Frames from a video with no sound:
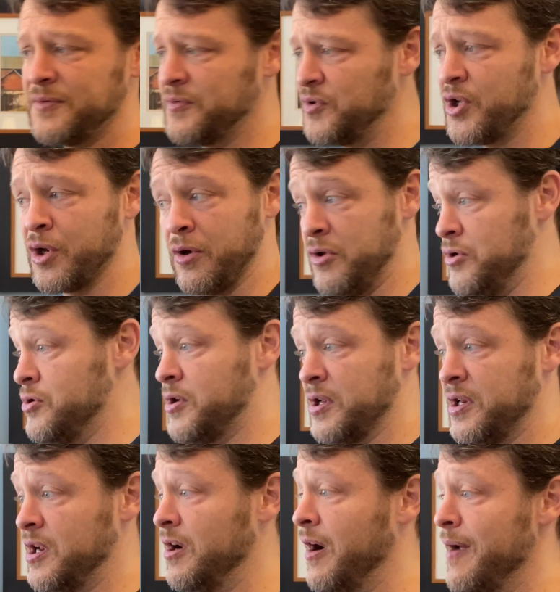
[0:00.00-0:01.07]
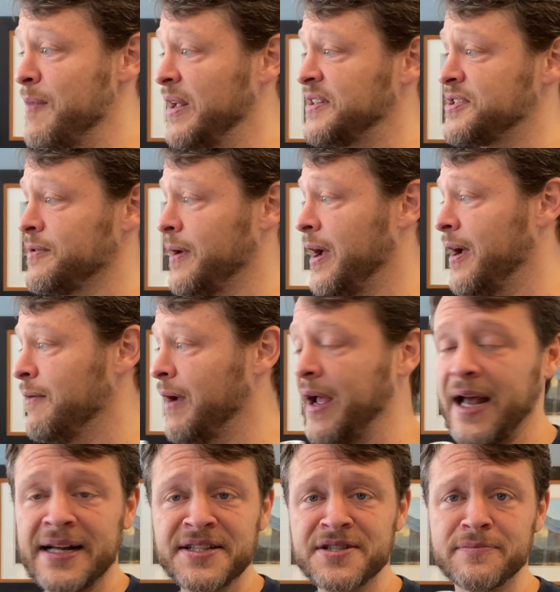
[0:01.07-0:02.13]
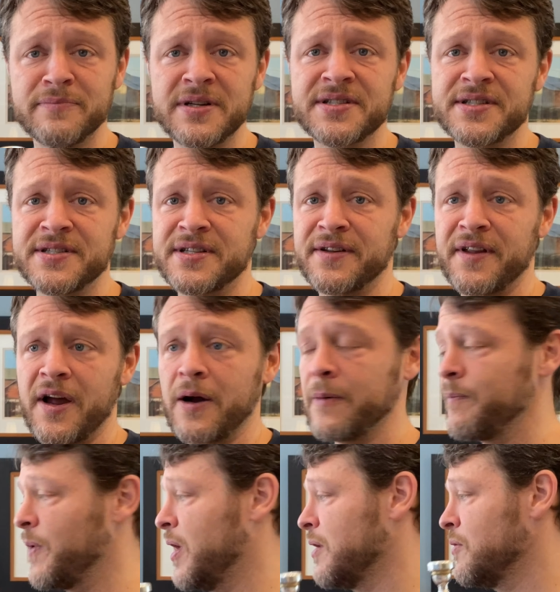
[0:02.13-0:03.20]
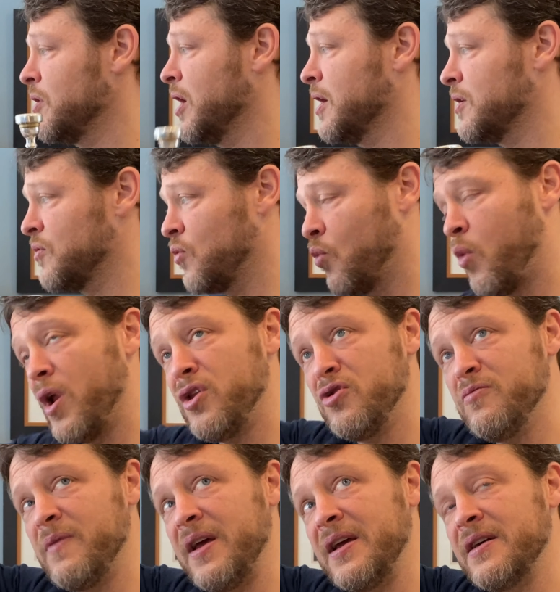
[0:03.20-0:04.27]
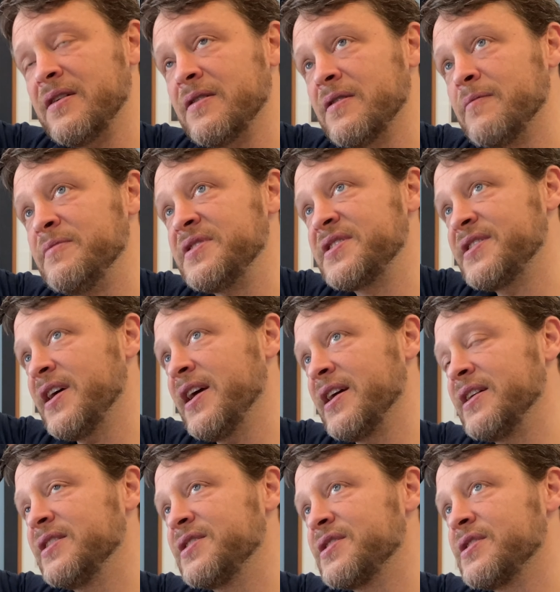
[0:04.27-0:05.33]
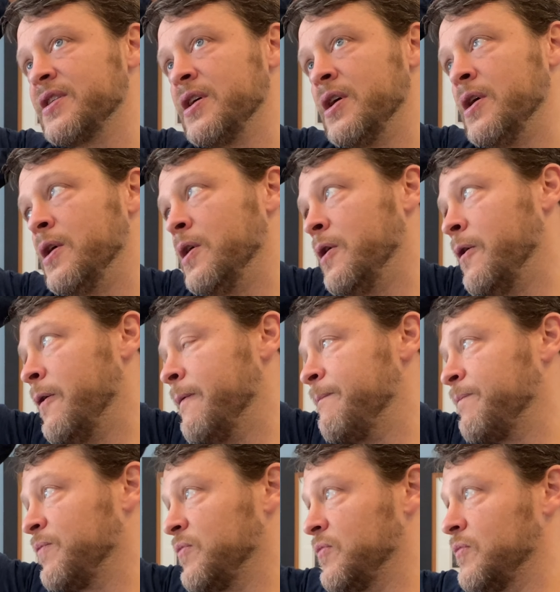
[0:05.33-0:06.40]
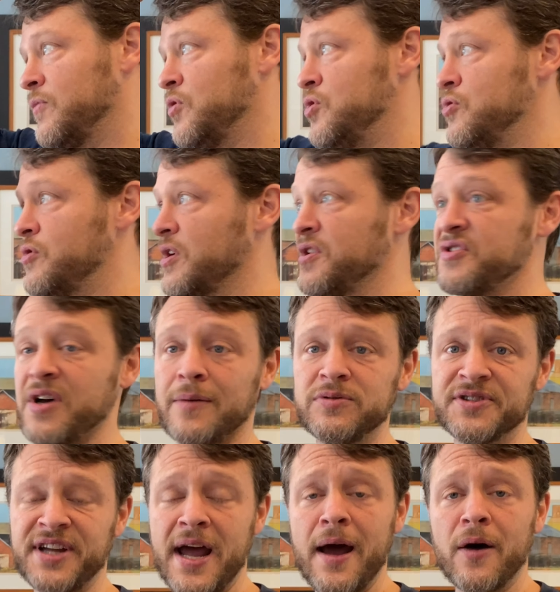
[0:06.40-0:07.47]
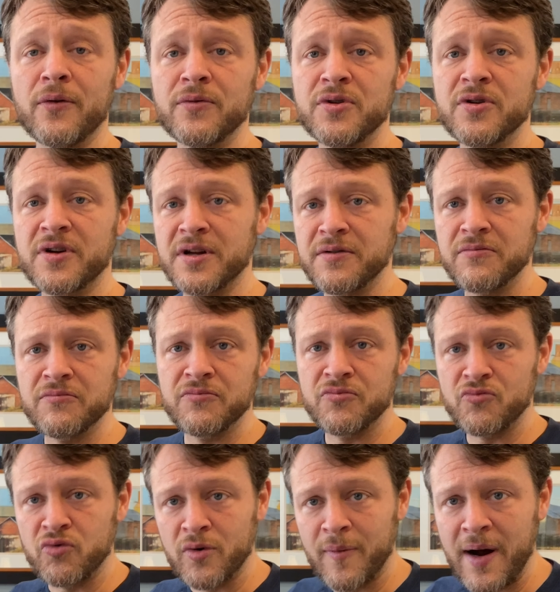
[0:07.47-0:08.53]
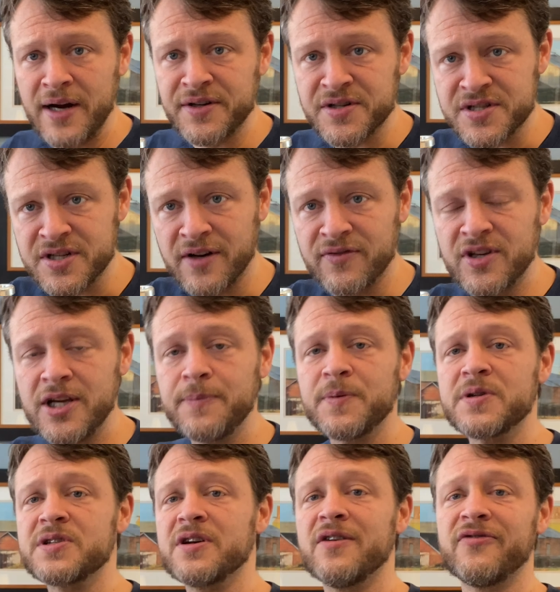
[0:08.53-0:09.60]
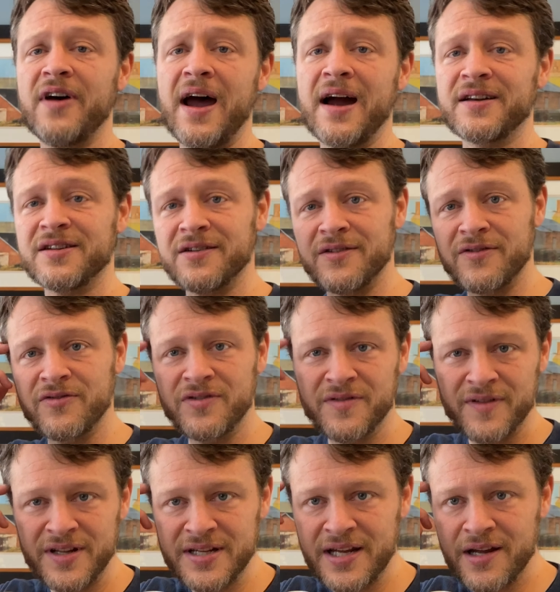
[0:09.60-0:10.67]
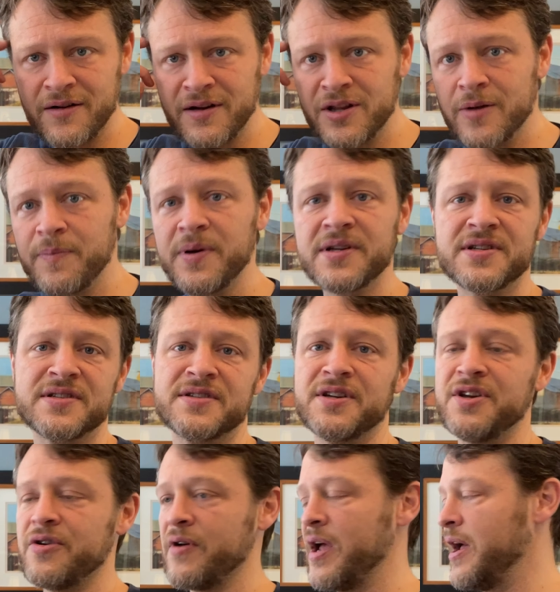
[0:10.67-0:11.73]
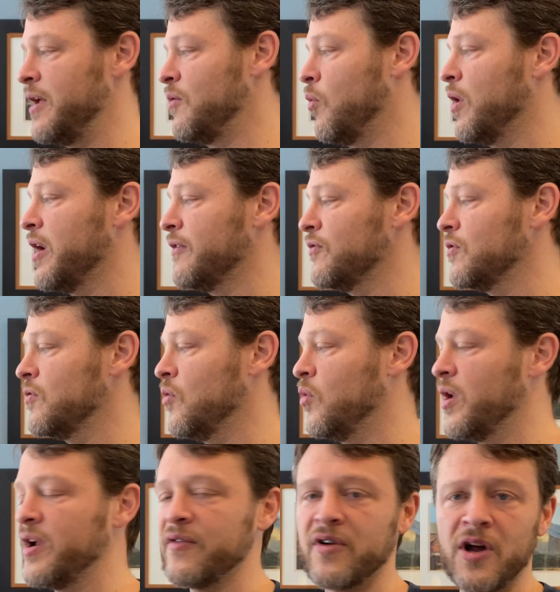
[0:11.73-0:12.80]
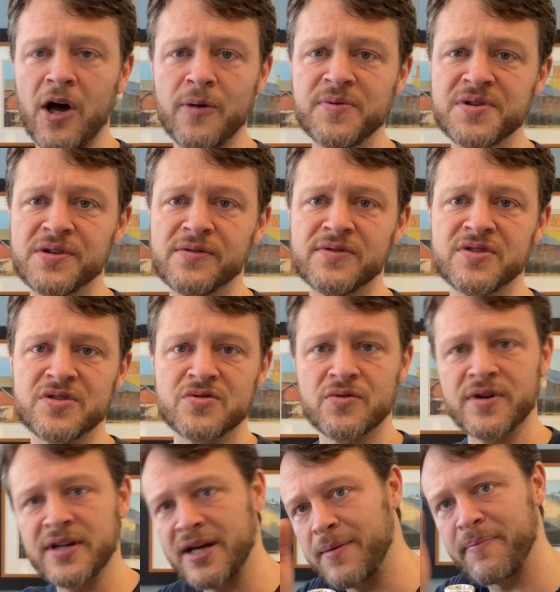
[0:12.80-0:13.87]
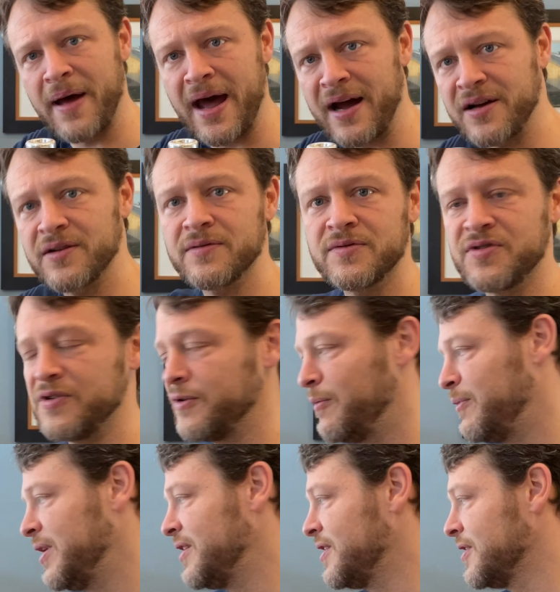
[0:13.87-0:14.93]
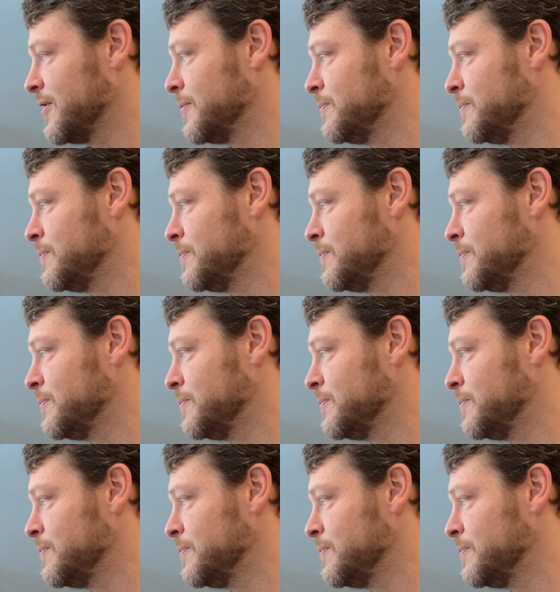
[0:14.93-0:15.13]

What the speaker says: You can hear I had some misses in there, and when you make mistakes, you can double down. You can remind yourself, keep yourself active, hearing the pitches in your head, whatever helps you to sort of get back to your median.